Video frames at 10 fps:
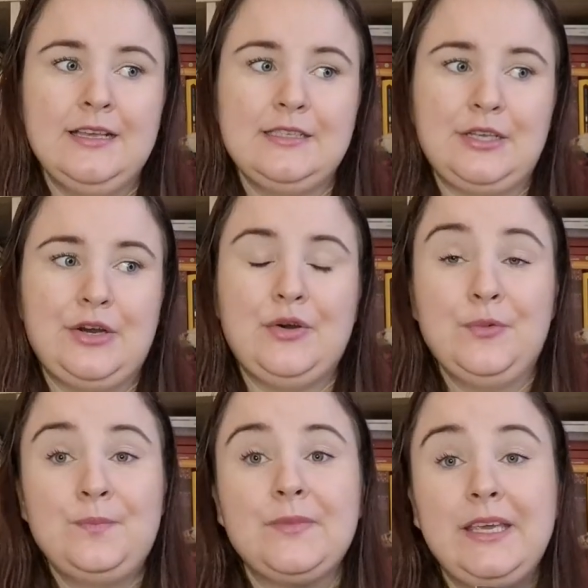
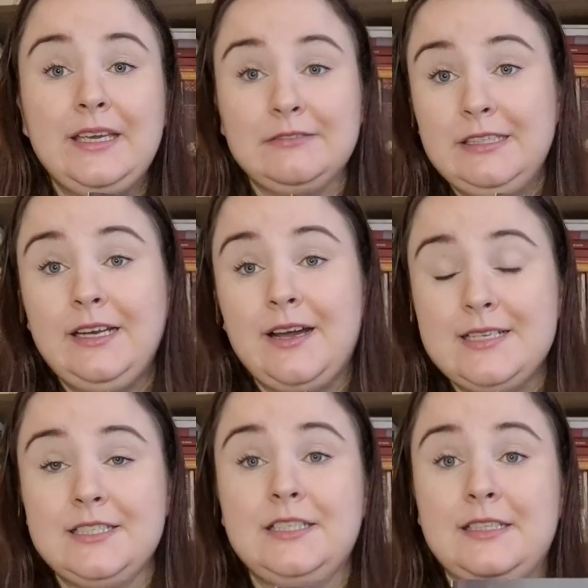So he
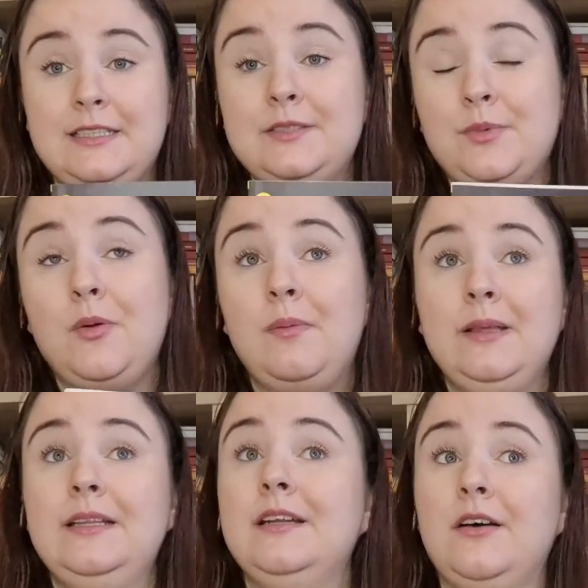realizes that he's
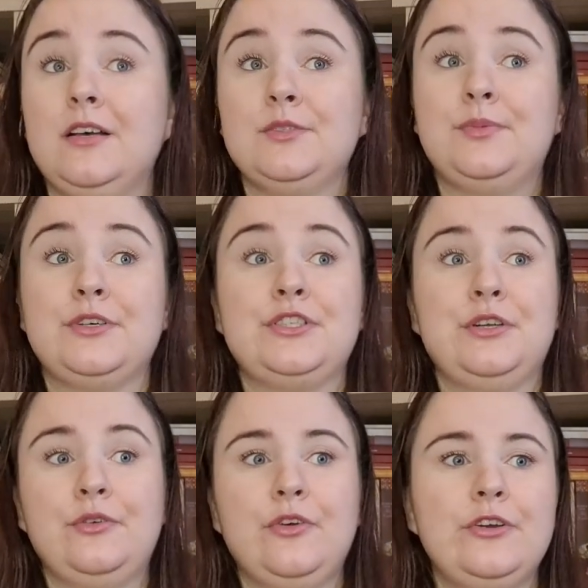probably the last
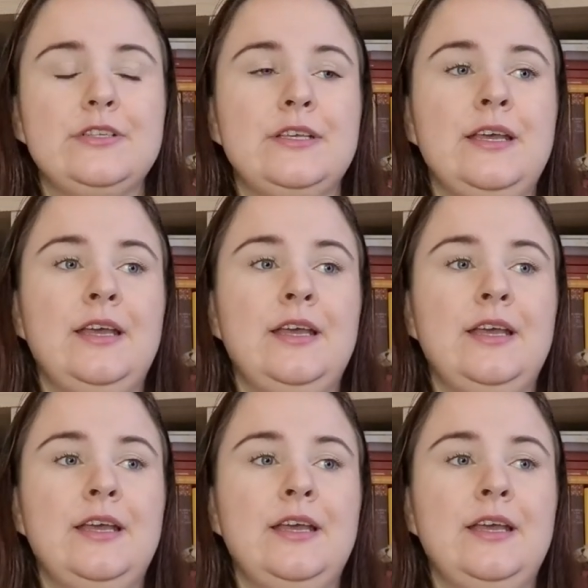person on earth